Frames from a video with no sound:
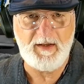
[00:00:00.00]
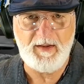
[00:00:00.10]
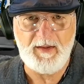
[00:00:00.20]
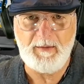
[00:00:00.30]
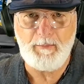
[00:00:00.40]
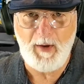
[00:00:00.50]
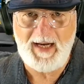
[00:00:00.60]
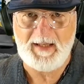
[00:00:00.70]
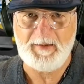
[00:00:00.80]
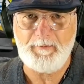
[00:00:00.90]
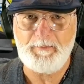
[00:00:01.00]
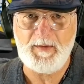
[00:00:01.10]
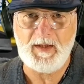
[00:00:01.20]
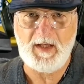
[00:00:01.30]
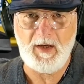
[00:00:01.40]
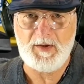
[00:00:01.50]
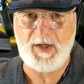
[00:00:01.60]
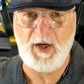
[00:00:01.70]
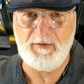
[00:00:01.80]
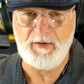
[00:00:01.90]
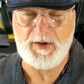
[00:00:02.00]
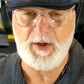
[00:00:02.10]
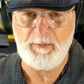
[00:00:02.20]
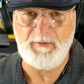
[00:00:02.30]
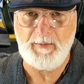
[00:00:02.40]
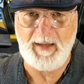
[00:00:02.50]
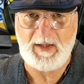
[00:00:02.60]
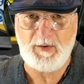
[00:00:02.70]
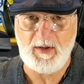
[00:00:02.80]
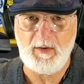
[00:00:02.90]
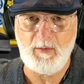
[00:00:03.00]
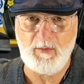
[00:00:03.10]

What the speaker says: the bracket that goes over the top of the battery.